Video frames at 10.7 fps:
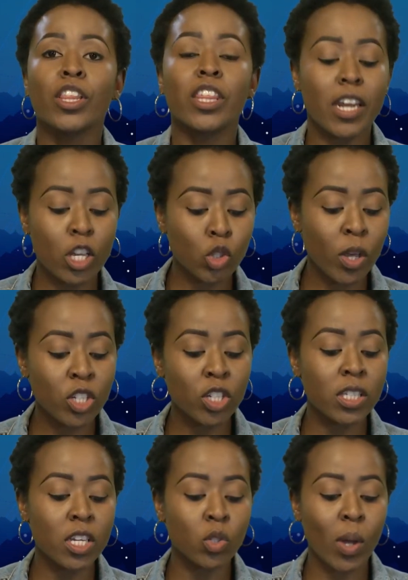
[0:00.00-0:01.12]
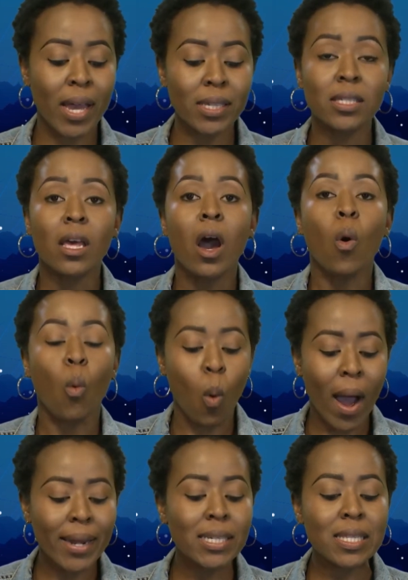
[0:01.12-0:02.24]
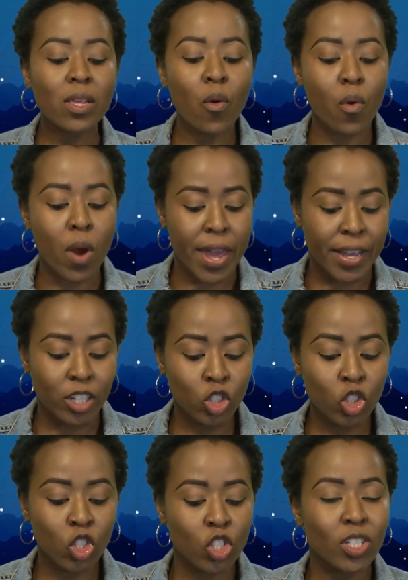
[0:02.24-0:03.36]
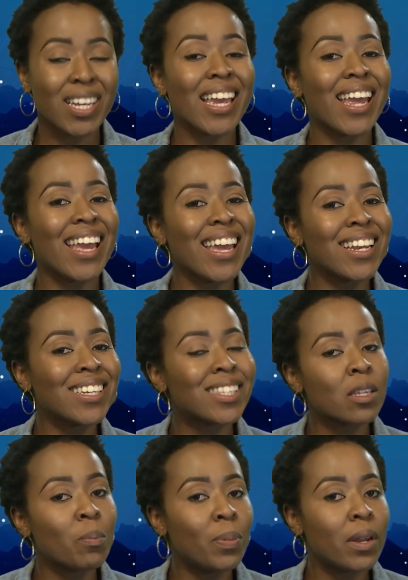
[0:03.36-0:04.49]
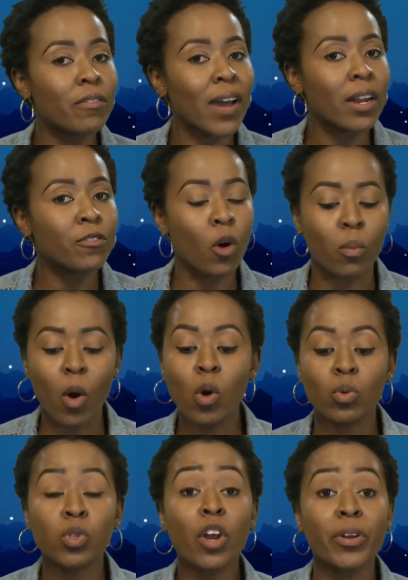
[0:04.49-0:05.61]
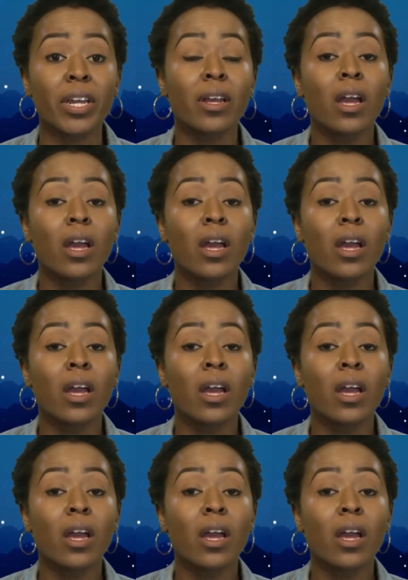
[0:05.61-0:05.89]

The next question says to us, what is the range in simplified form? Oh, sorry.